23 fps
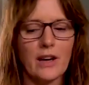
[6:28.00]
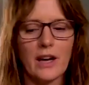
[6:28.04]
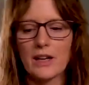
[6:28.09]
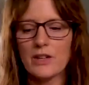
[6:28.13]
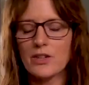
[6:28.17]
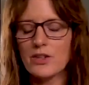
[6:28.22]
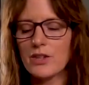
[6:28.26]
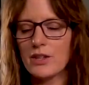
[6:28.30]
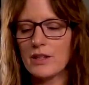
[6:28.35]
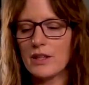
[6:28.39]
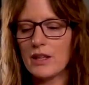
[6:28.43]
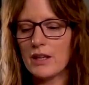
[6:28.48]

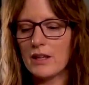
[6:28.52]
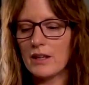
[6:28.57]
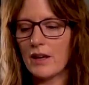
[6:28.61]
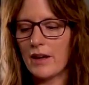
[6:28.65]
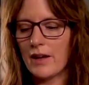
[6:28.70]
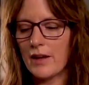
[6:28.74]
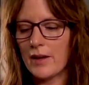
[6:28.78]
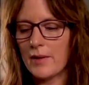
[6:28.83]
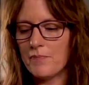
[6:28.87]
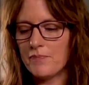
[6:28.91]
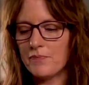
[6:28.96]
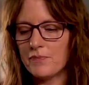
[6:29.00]
actually
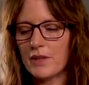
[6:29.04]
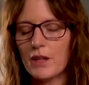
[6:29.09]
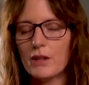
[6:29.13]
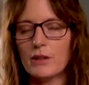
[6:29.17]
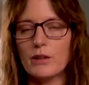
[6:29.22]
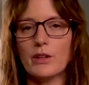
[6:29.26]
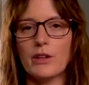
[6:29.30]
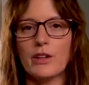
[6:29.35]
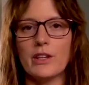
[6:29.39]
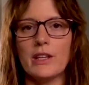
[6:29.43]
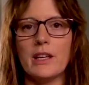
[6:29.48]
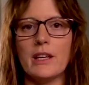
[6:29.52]

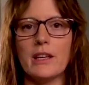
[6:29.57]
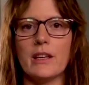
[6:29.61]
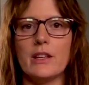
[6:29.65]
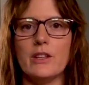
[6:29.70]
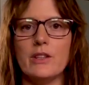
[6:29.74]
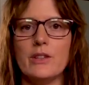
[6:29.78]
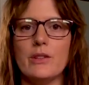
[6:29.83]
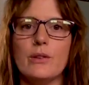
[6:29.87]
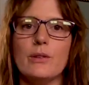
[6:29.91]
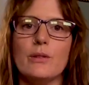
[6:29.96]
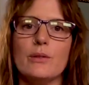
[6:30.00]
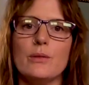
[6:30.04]
learning a
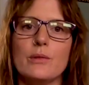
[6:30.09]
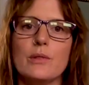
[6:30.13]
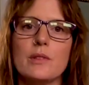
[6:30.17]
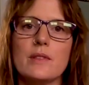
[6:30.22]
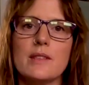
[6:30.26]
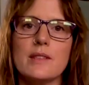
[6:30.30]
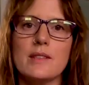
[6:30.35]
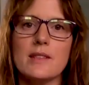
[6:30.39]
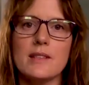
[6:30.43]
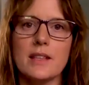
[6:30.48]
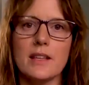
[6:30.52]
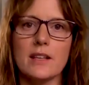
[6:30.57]
new
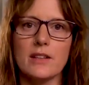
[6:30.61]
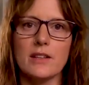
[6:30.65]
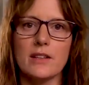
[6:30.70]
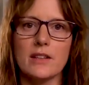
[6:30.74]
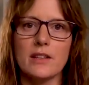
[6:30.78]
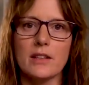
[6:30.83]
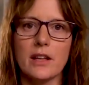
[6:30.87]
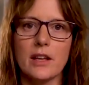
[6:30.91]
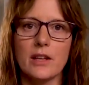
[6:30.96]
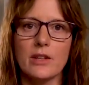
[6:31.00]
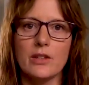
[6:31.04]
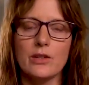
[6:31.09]

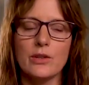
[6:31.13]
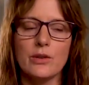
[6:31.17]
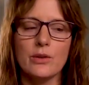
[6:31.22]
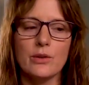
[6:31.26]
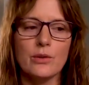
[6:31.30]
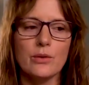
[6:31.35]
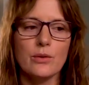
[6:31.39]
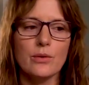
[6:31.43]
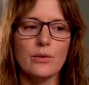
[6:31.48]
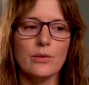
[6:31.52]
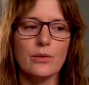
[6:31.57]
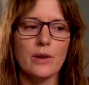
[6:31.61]
skill,
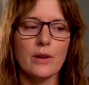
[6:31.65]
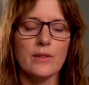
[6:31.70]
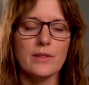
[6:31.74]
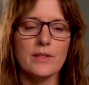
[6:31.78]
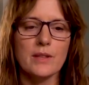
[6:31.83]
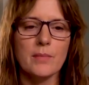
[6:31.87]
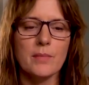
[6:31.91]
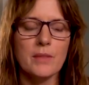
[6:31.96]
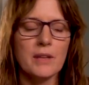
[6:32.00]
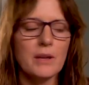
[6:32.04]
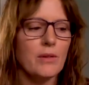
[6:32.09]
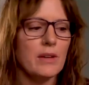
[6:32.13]

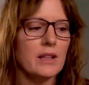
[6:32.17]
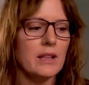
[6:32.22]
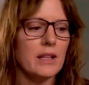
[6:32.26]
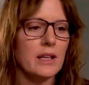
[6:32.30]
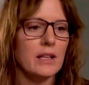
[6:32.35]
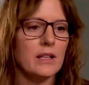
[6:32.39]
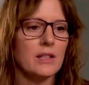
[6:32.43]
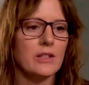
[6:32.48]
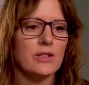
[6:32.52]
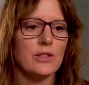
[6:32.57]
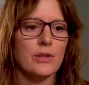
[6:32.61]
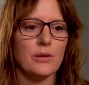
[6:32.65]
something
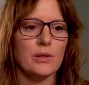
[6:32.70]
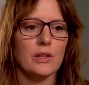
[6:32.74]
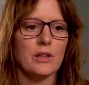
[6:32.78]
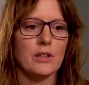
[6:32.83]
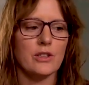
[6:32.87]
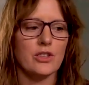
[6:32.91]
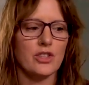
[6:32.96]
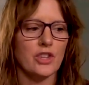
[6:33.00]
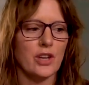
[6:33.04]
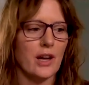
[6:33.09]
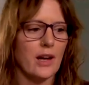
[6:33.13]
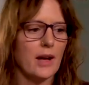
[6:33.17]
related to your
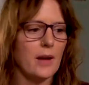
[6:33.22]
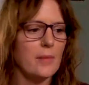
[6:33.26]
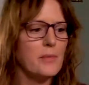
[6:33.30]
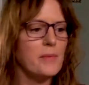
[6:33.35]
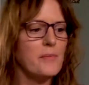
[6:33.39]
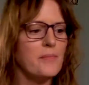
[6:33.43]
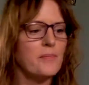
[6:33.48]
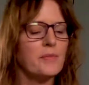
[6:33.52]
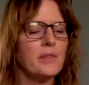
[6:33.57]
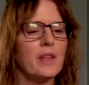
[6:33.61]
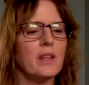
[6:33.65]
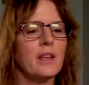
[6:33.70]

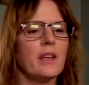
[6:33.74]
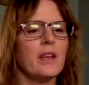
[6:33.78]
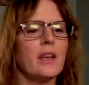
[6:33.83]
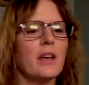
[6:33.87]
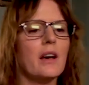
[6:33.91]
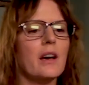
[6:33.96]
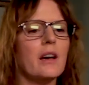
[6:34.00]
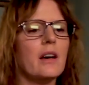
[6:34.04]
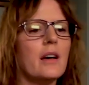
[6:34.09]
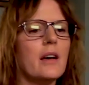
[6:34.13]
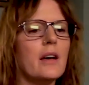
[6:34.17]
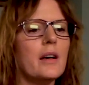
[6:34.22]
job.
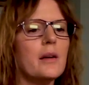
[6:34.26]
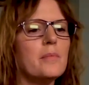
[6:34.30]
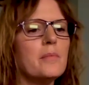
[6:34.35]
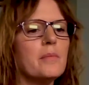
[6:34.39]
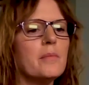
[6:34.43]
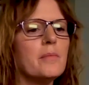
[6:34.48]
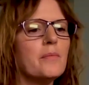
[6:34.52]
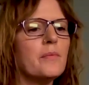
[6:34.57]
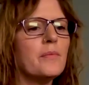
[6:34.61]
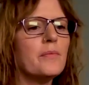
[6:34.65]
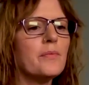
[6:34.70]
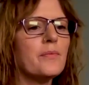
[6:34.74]

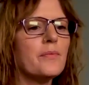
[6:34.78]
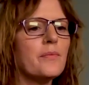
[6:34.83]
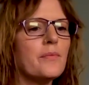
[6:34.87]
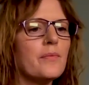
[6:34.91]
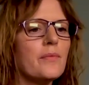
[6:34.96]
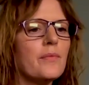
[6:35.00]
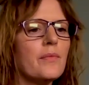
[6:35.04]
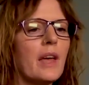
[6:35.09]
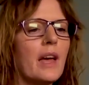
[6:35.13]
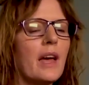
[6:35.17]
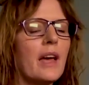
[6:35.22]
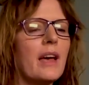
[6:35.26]

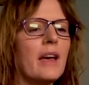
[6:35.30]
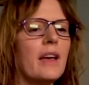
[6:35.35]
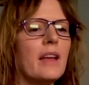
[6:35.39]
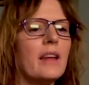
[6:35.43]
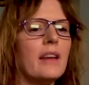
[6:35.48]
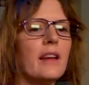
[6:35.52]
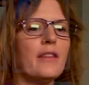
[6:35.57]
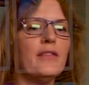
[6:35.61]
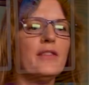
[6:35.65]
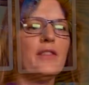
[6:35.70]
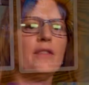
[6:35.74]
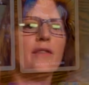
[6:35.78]
And
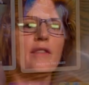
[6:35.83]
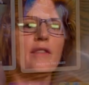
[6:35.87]
I feel